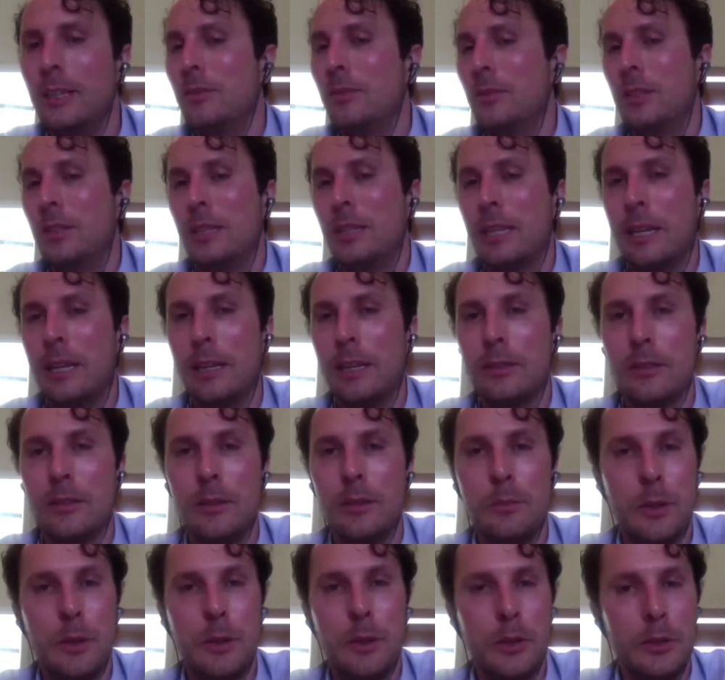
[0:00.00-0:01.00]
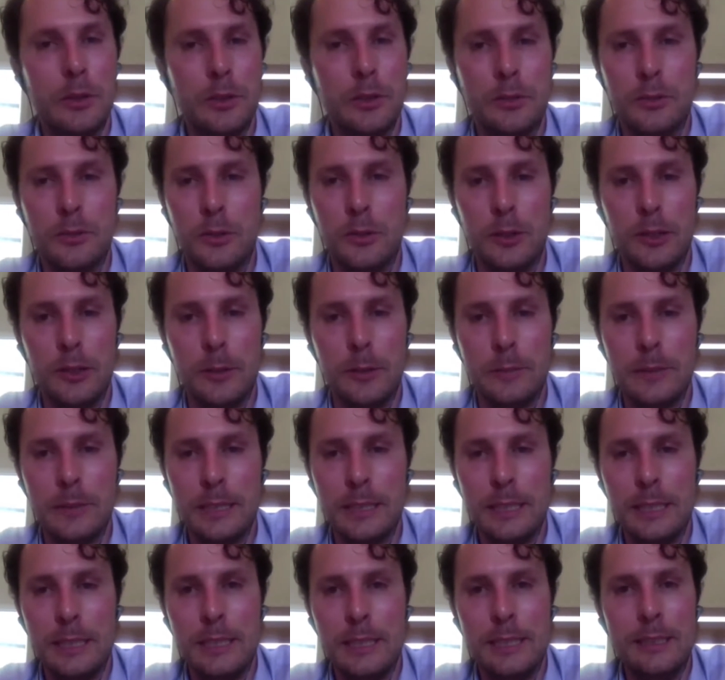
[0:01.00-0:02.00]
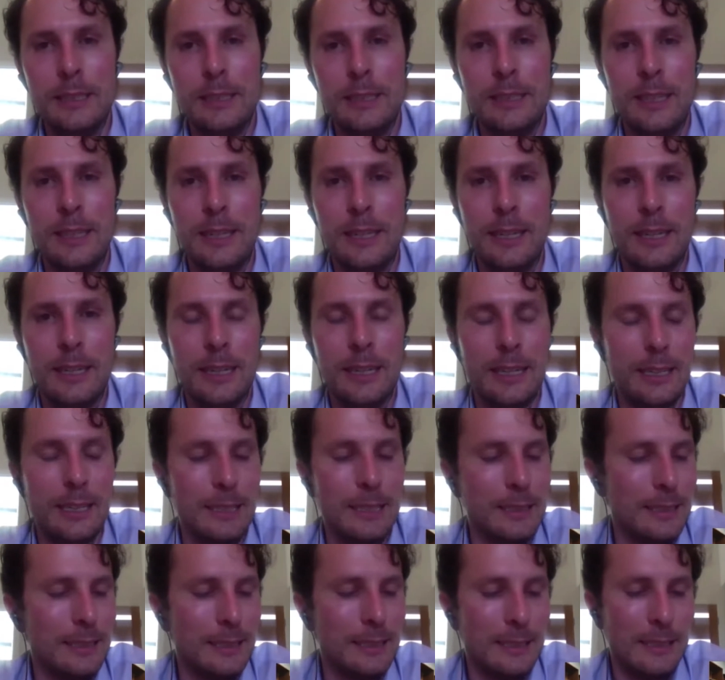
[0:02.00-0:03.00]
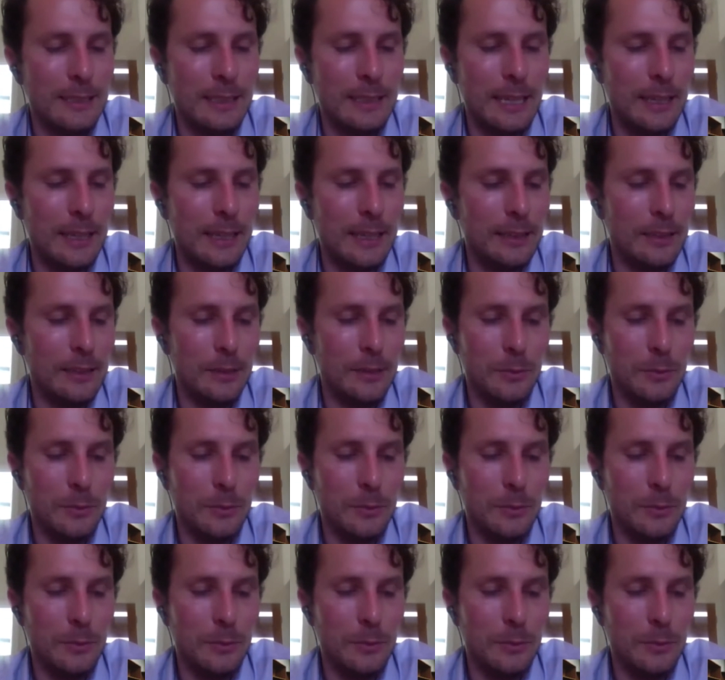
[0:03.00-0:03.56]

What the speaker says: filling out some bogus form, getting